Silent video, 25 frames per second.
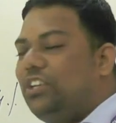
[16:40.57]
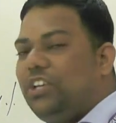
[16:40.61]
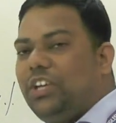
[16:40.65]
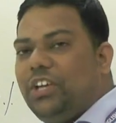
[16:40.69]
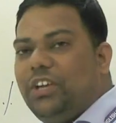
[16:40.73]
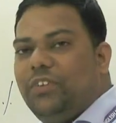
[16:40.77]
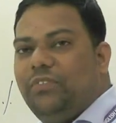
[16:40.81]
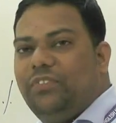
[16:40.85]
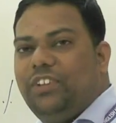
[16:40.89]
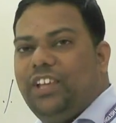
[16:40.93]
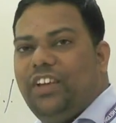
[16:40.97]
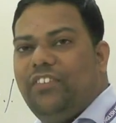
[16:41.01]

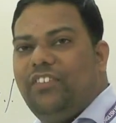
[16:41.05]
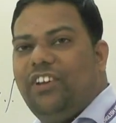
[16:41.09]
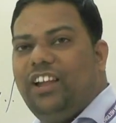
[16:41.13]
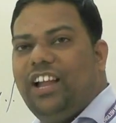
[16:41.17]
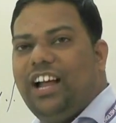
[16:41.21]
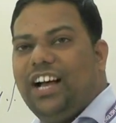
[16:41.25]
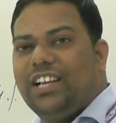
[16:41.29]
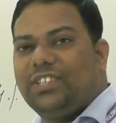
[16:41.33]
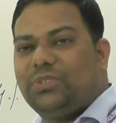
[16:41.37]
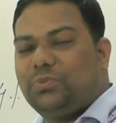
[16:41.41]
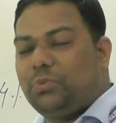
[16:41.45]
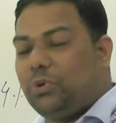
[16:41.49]
If they will
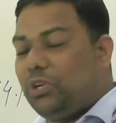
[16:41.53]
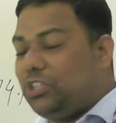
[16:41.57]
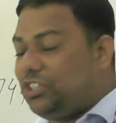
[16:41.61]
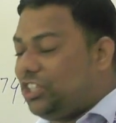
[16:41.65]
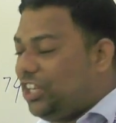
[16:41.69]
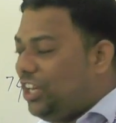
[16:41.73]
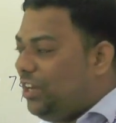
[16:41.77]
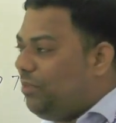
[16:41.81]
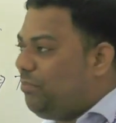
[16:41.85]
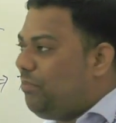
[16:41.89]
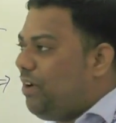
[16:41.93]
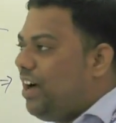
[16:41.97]
ask for
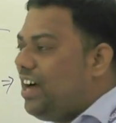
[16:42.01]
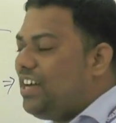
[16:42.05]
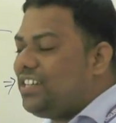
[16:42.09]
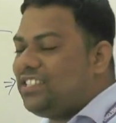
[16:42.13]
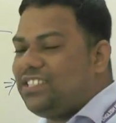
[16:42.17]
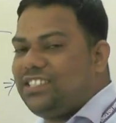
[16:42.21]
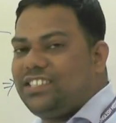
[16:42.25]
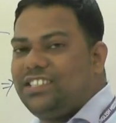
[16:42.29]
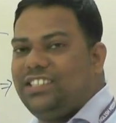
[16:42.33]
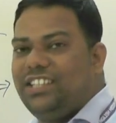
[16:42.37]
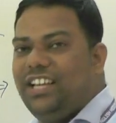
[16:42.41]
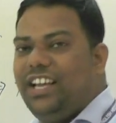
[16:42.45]
3
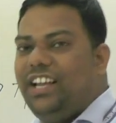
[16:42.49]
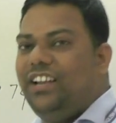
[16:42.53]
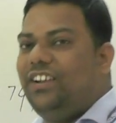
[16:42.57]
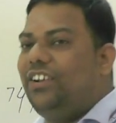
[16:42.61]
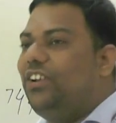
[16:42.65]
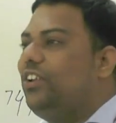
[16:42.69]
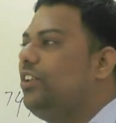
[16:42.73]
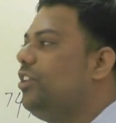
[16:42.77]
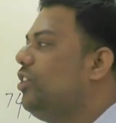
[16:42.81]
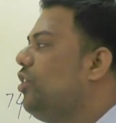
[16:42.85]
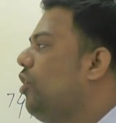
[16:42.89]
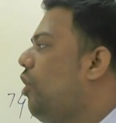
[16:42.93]
marks, then
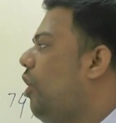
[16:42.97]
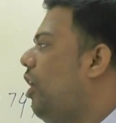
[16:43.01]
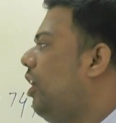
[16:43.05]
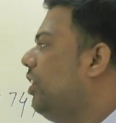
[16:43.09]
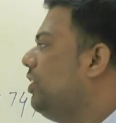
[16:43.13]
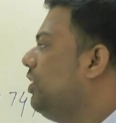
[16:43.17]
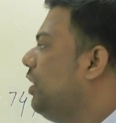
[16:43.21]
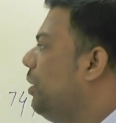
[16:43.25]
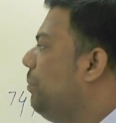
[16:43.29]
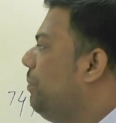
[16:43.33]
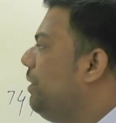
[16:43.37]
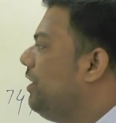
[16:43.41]

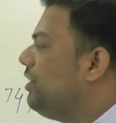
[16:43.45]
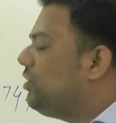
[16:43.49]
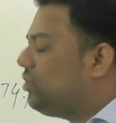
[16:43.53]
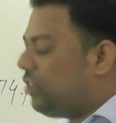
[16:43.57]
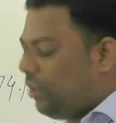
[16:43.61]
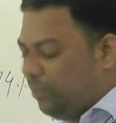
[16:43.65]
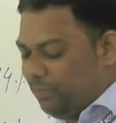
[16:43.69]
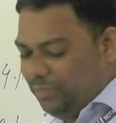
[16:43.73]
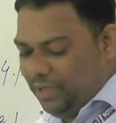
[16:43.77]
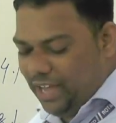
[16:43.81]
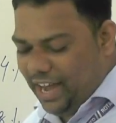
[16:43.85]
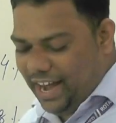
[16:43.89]
on the basis
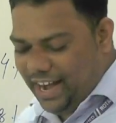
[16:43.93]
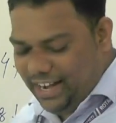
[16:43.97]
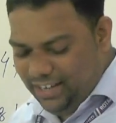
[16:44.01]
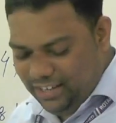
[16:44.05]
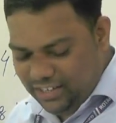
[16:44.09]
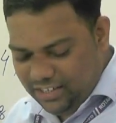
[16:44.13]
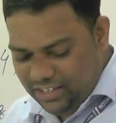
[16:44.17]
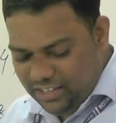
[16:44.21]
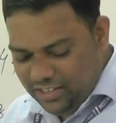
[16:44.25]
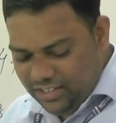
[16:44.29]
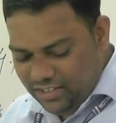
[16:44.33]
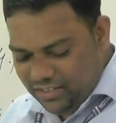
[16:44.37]
of that
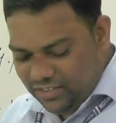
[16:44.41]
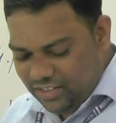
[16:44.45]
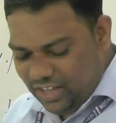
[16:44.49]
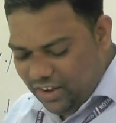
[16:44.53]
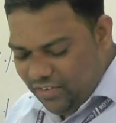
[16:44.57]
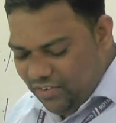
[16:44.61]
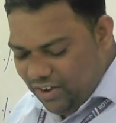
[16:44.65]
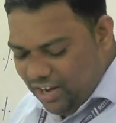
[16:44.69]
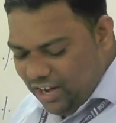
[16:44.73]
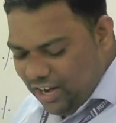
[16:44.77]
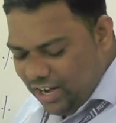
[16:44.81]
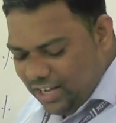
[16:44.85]

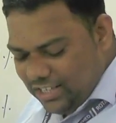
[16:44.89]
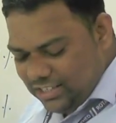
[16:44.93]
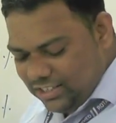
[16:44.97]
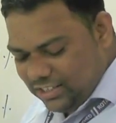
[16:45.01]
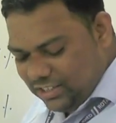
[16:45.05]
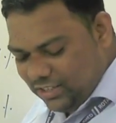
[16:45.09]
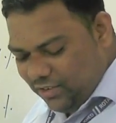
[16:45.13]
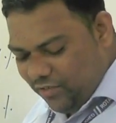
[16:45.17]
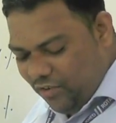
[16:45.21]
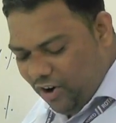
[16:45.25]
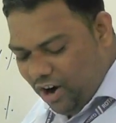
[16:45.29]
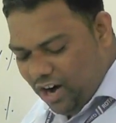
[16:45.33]
they will
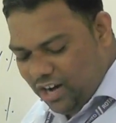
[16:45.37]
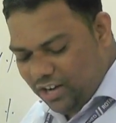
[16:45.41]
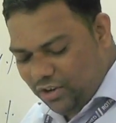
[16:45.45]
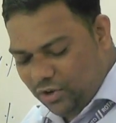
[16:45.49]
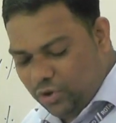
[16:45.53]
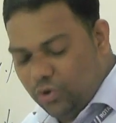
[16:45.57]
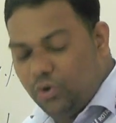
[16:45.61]
ask what?